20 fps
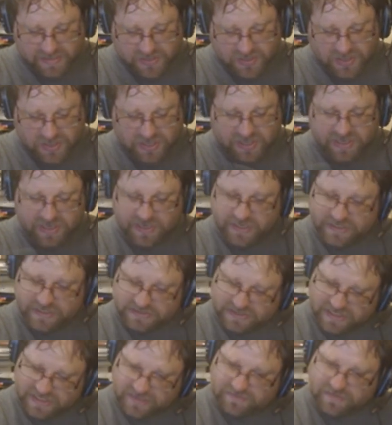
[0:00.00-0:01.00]
is
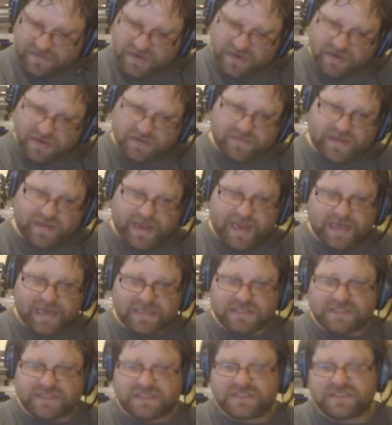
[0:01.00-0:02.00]
a
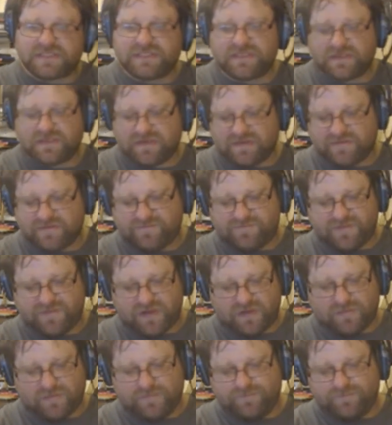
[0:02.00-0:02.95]
Miramax film.